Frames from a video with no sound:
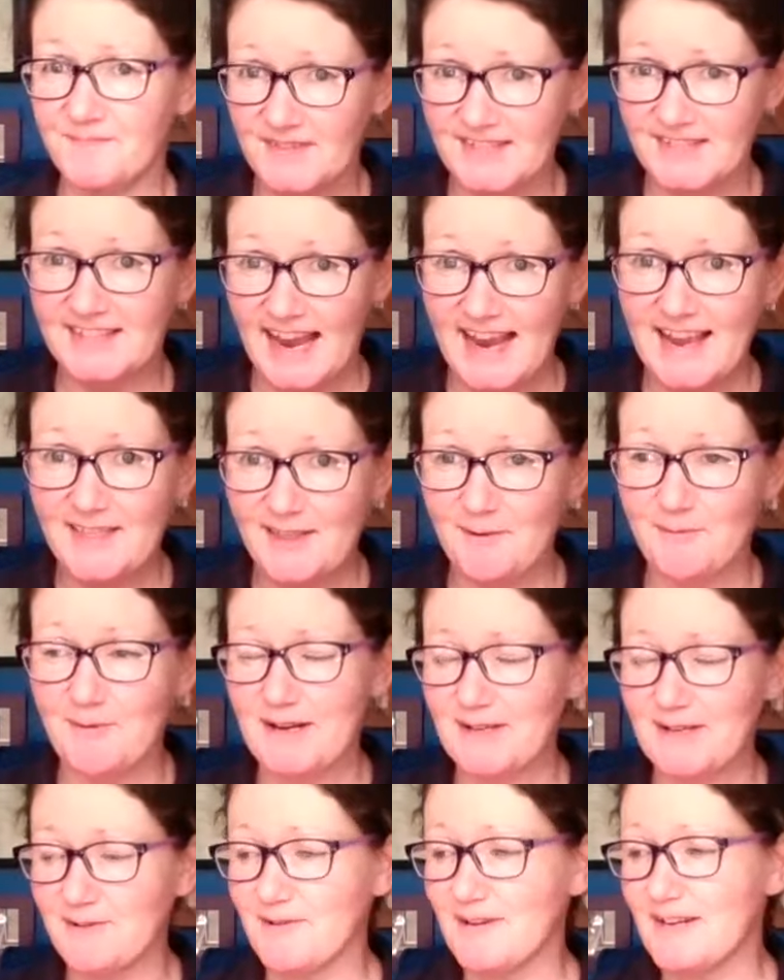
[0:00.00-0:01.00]
say that
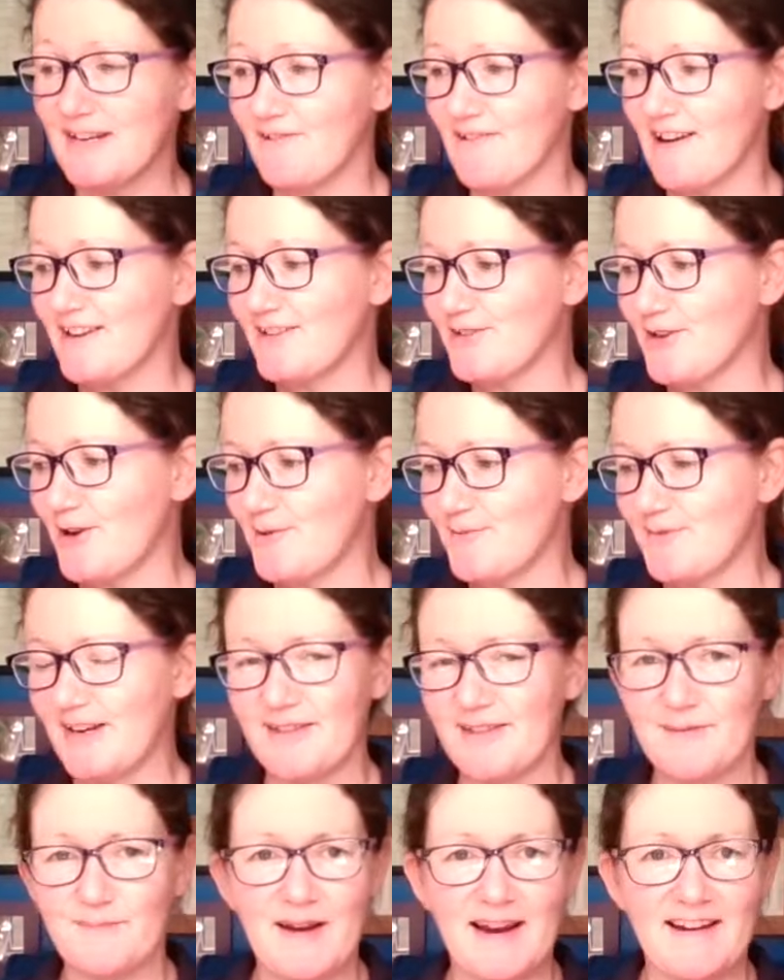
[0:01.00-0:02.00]
we're doing a great job. You
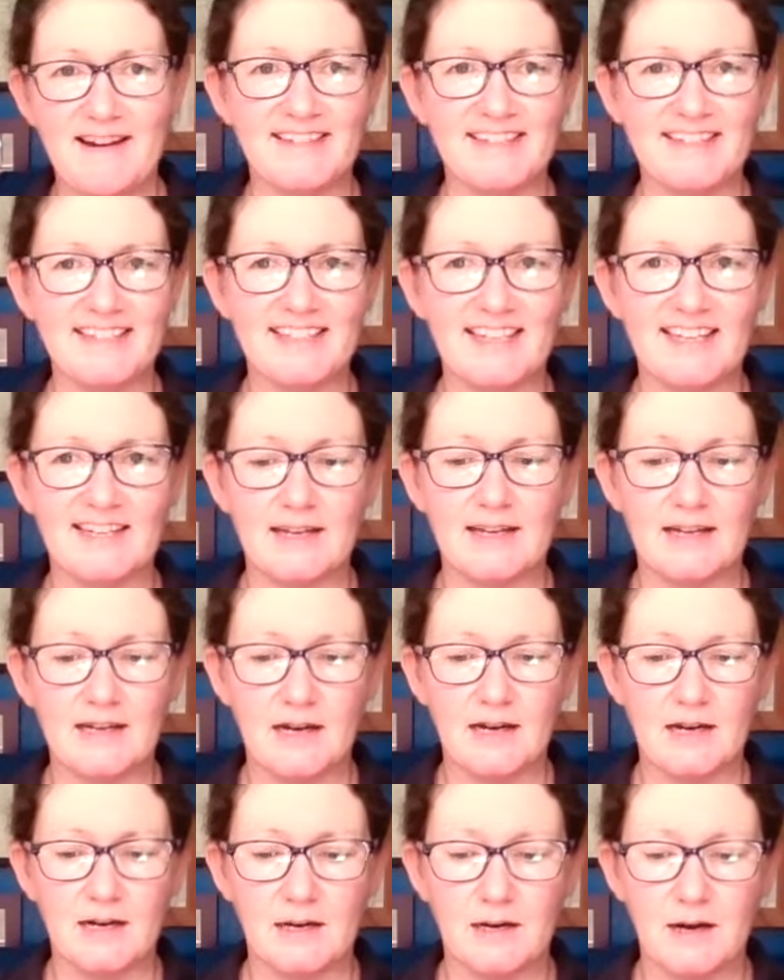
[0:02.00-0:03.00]
know, the parents
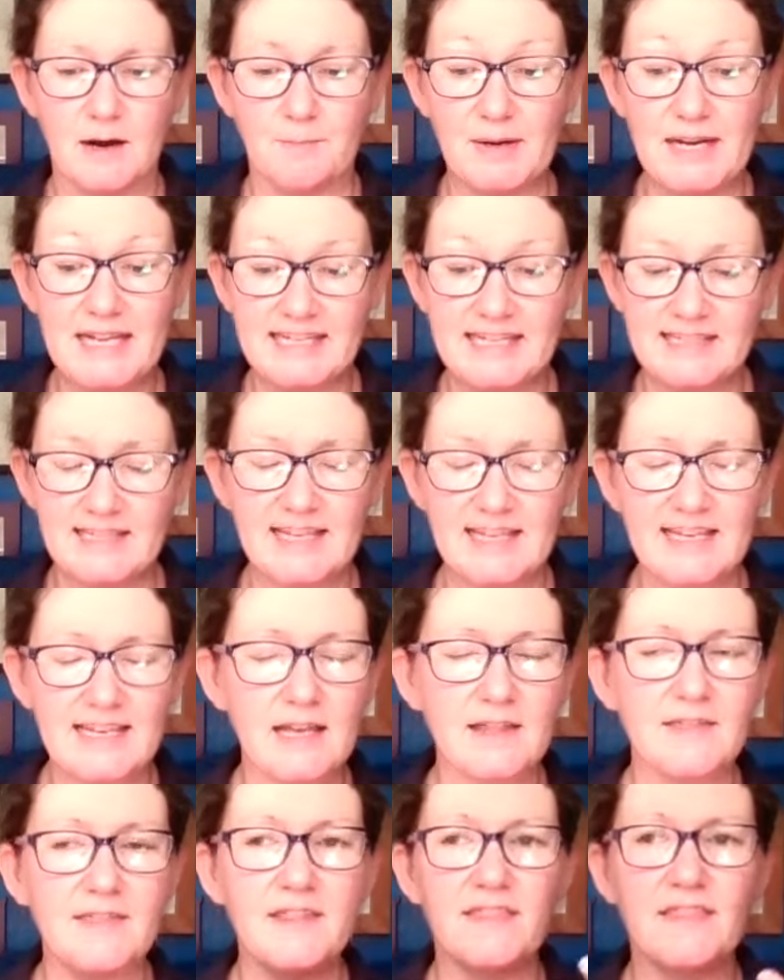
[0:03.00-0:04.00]
are pleased,
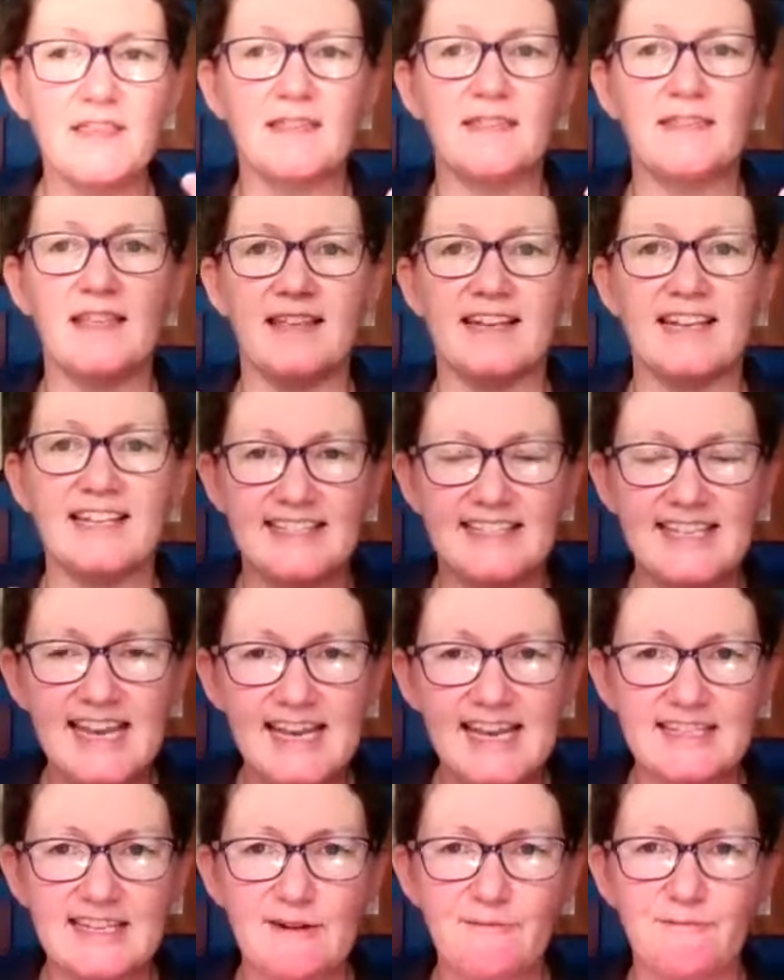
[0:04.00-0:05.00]
and they can
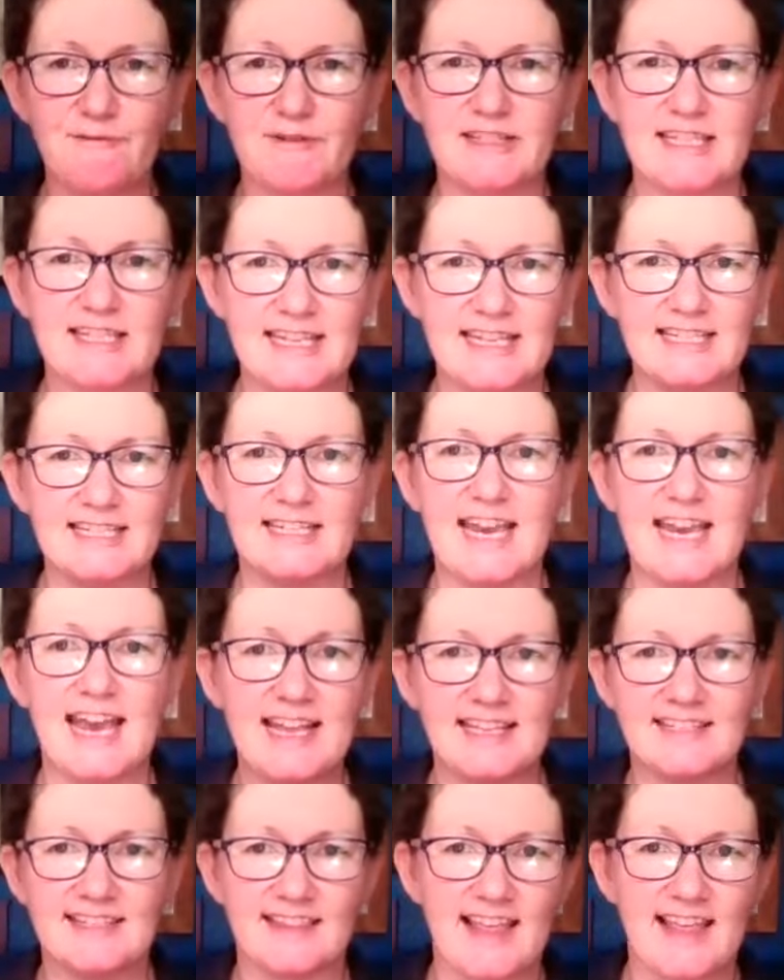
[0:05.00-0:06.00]
see a difference in these
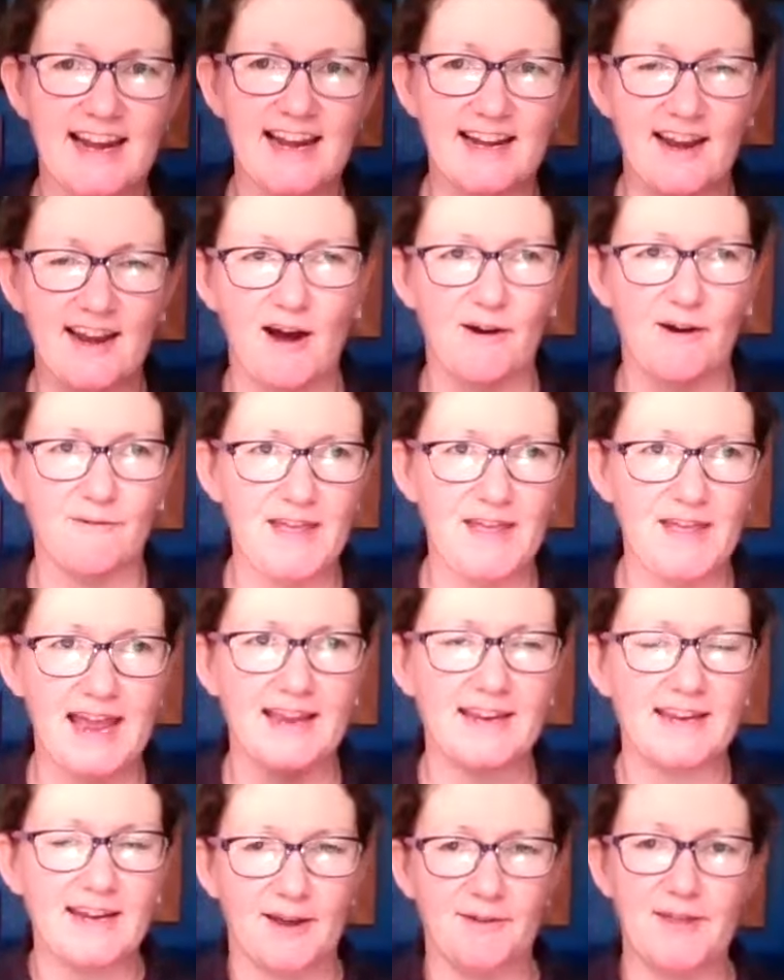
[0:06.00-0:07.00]
kids that they love.
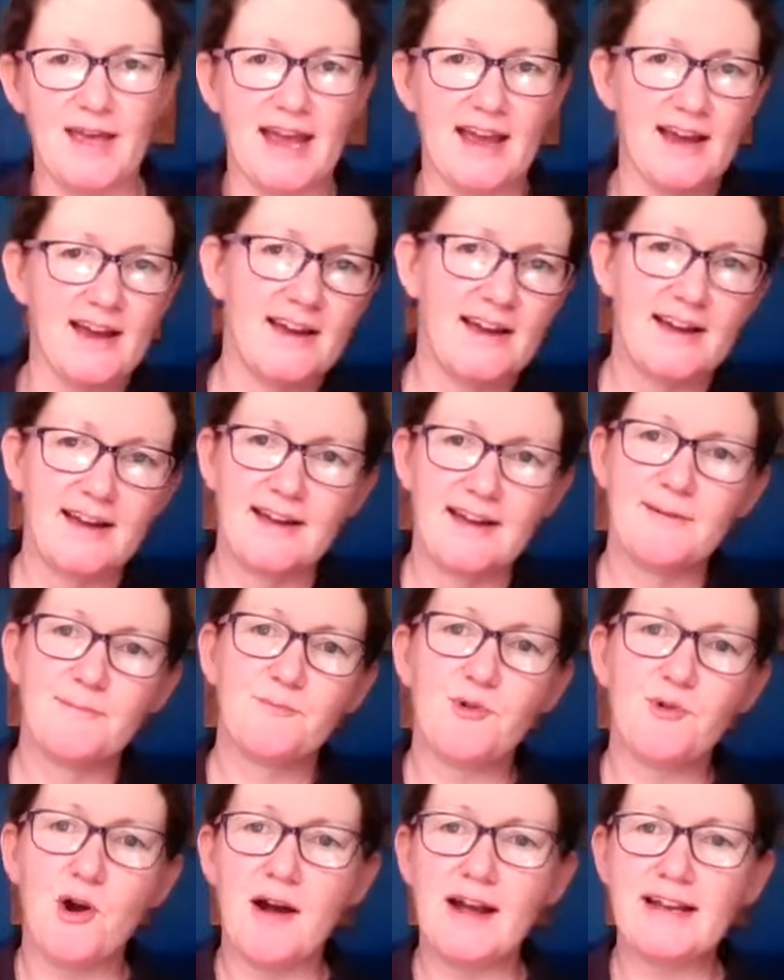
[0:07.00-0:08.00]
Their
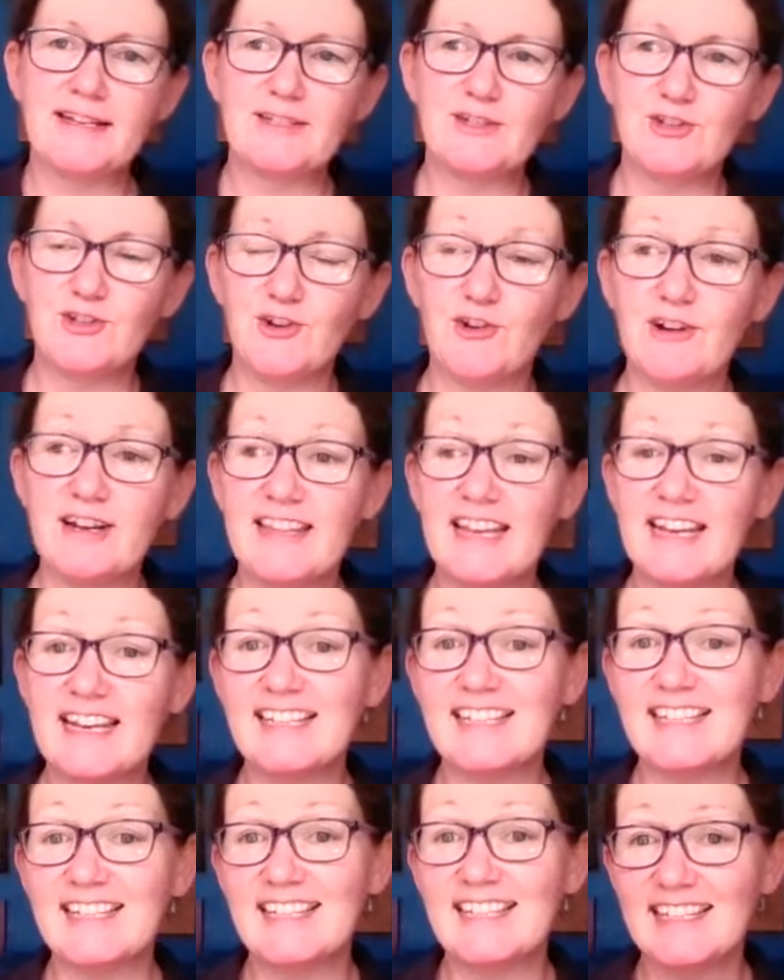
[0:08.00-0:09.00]
pride and joy, and they
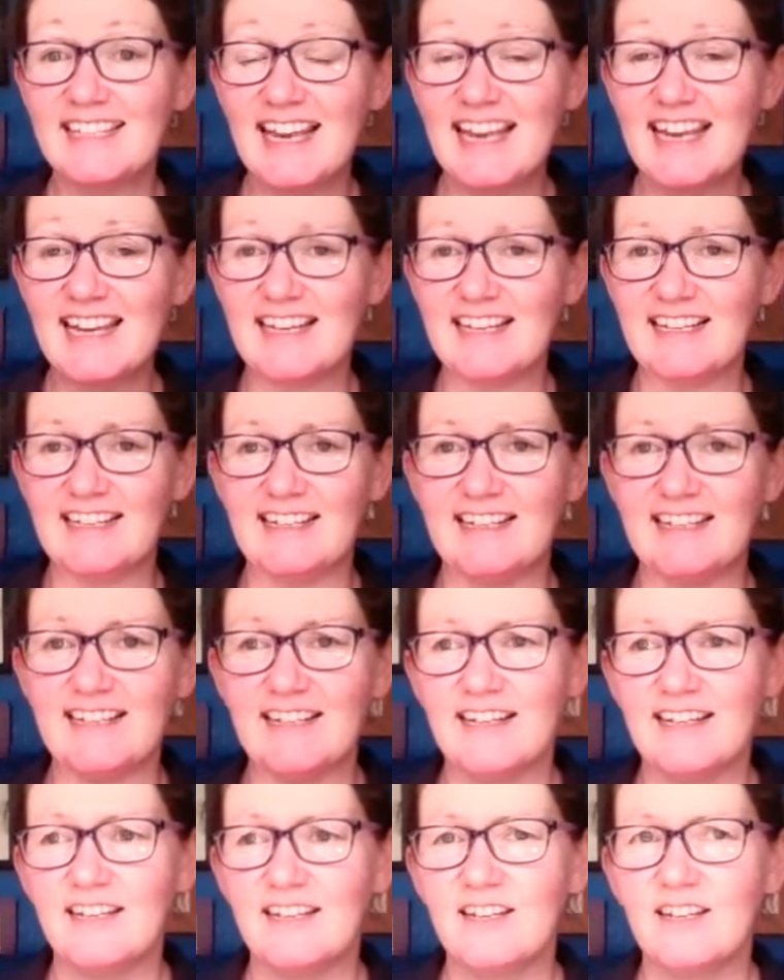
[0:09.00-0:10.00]
can see,
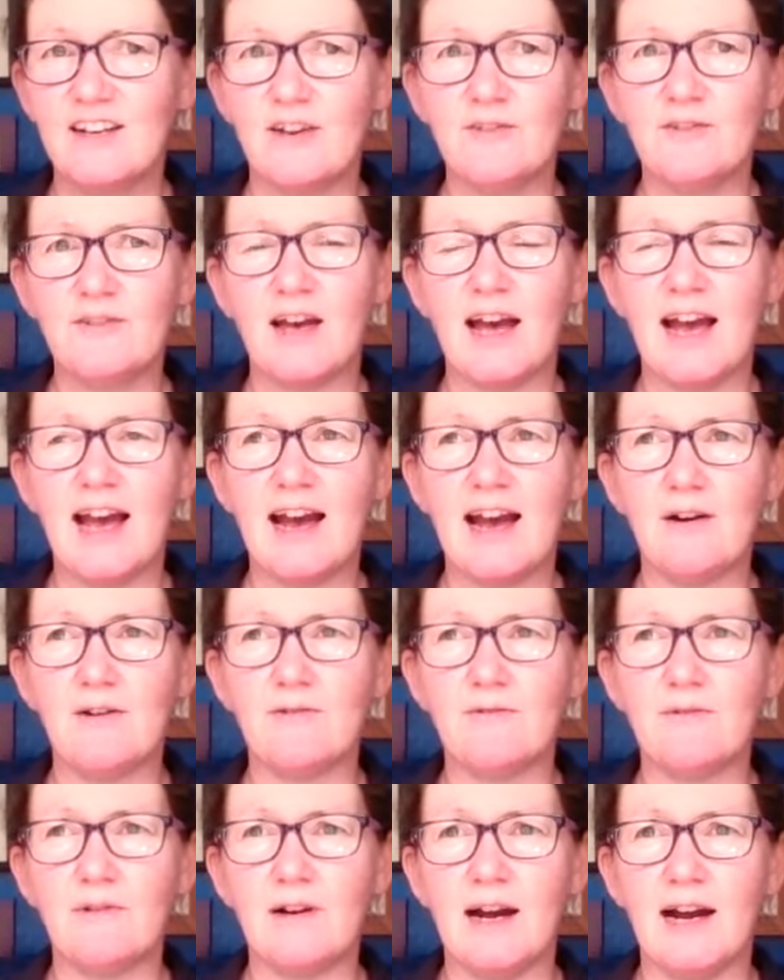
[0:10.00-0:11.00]
you know,
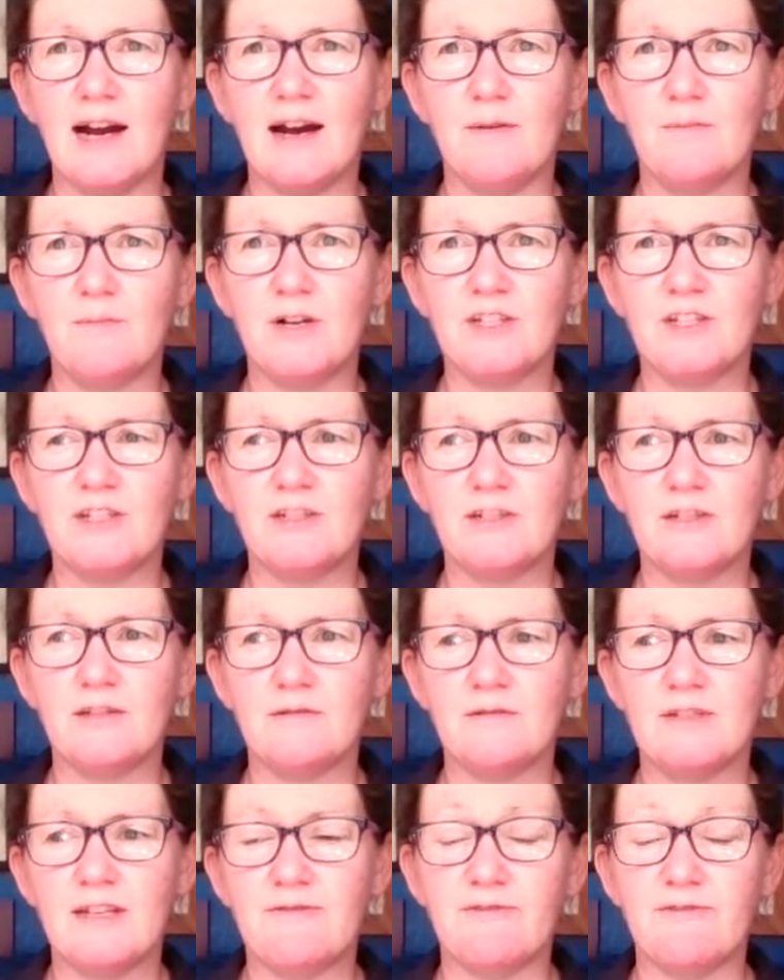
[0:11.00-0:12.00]
how much
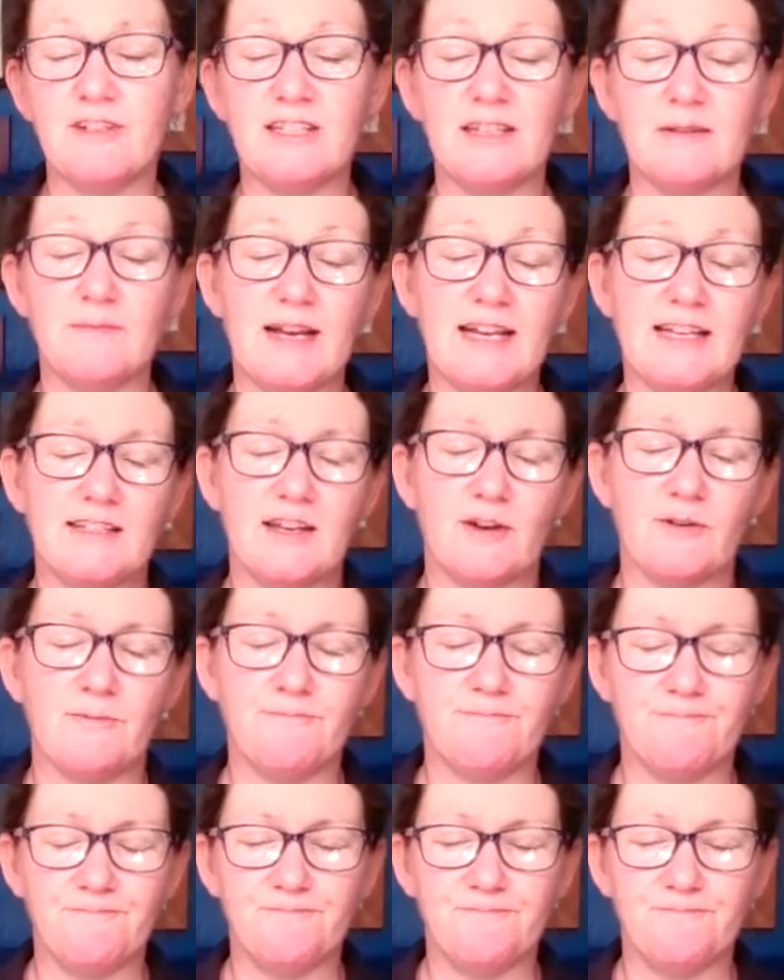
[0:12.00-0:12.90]
difference it makes. So,